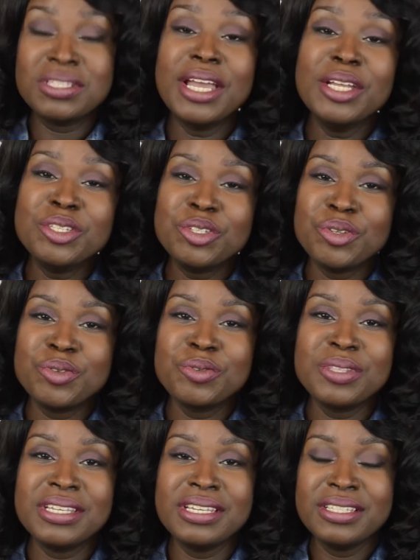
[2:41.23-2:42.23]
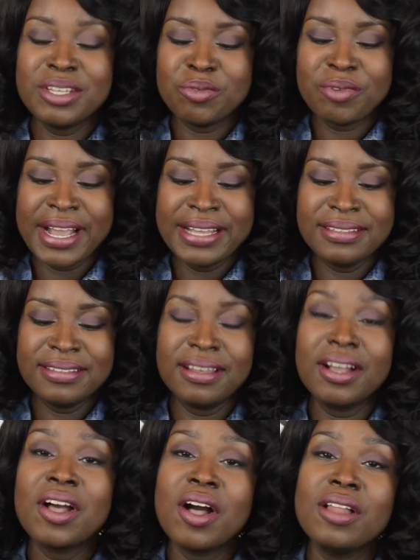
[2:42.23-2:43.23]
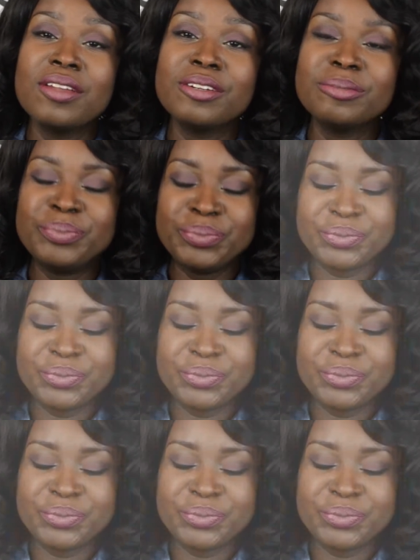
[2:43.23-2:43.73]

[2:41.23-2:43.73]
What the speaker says: send you the right color.